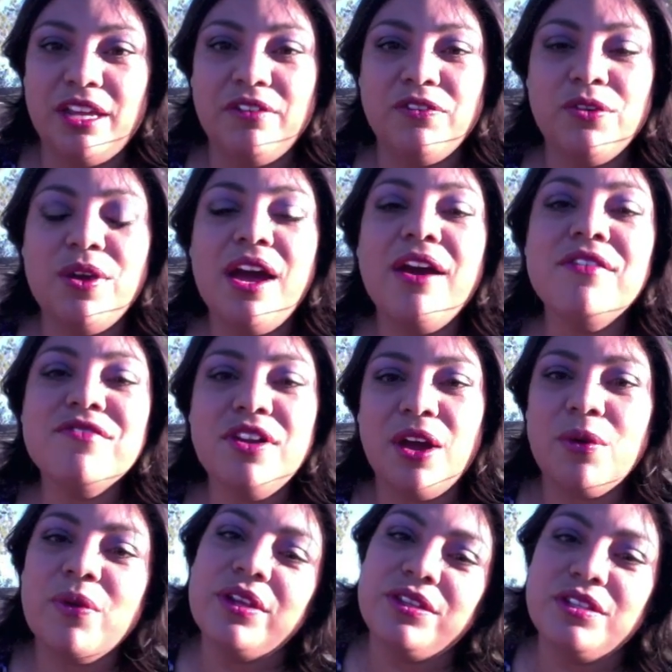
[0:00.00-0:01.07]
If you have not
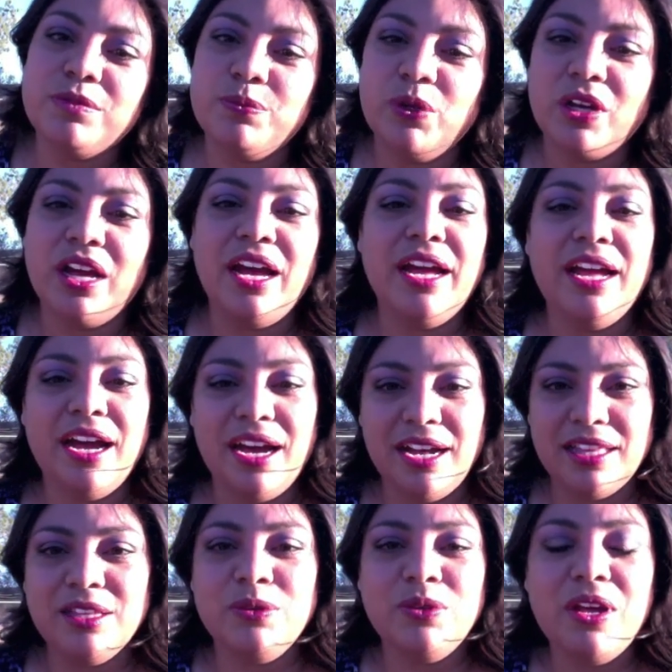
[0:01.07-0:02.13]
read this book, I
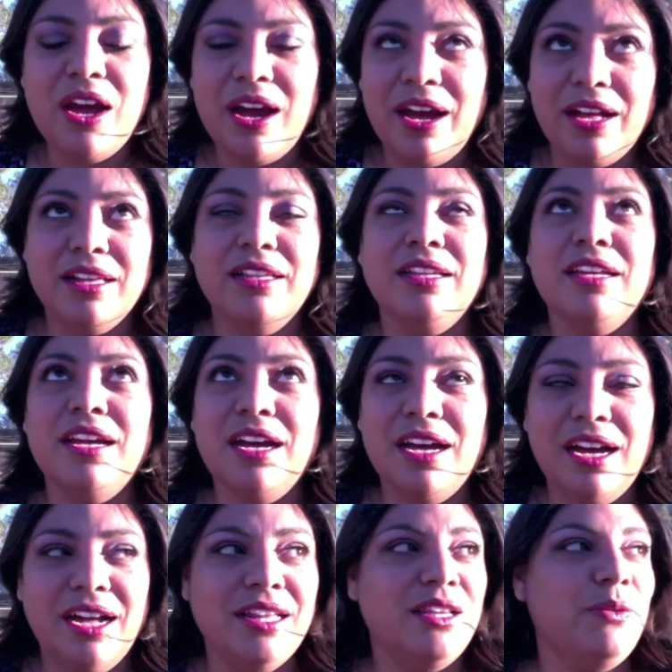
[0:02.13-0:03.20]
highly, highly,
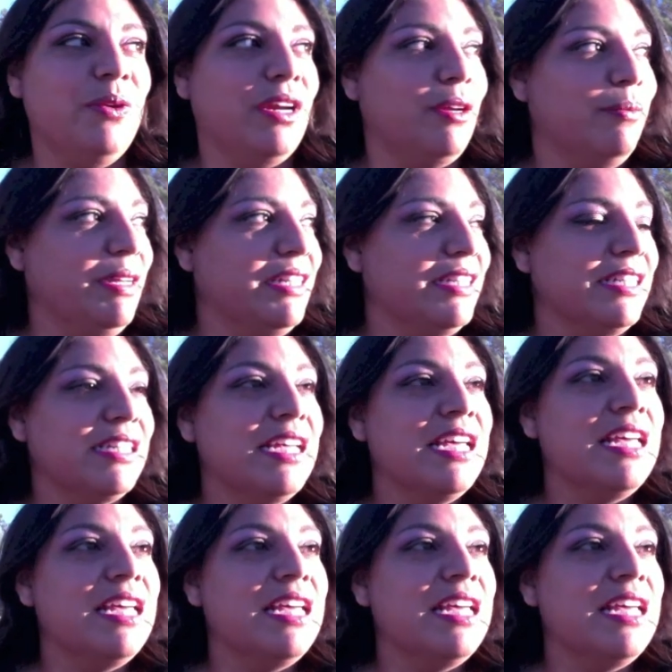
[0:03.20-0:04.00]
highly recommend it.